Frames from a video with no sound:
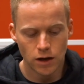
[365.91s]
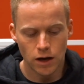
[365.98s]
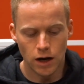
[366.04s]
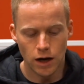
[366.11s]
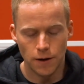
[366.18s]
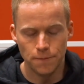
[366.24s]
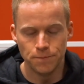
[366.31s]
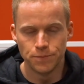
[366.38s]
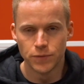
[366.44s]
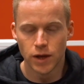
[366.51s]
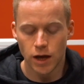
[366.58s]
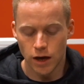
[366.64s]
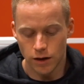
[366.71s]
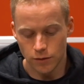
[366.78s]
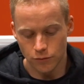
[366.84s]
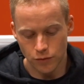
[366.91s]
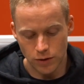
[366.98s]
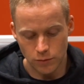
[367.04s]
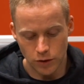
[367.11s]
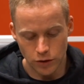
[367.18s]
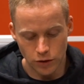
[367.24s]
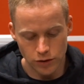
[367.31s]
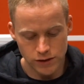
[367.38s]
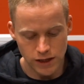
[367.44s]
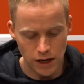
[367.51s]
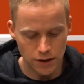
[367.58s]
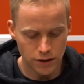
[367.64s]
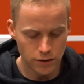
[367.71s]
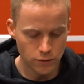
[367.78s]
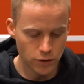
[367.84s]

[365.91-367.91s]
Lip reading: I'm going to read my notes out here.